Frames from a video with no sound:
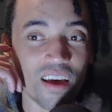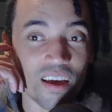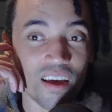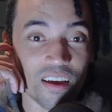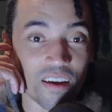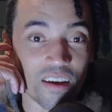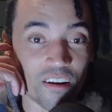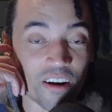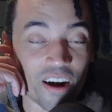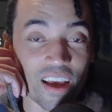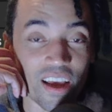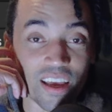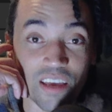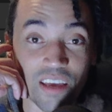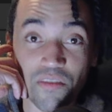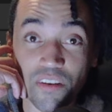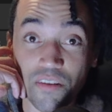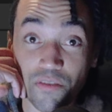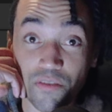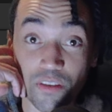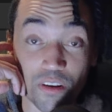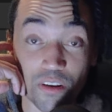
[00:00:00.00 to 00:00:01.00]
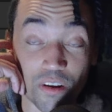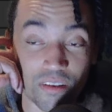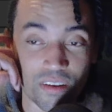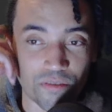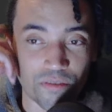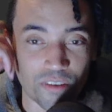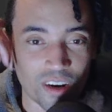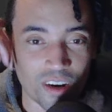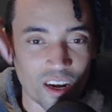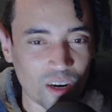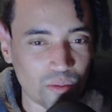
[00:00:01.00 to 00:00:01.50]
Or heck, even if
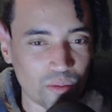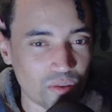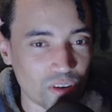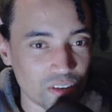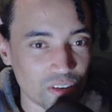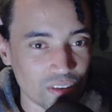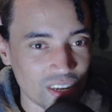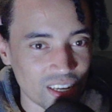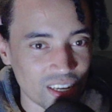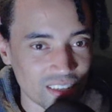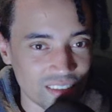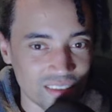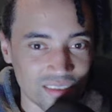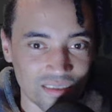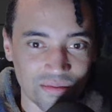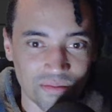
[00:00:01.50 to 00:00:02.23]
you're not a pro, like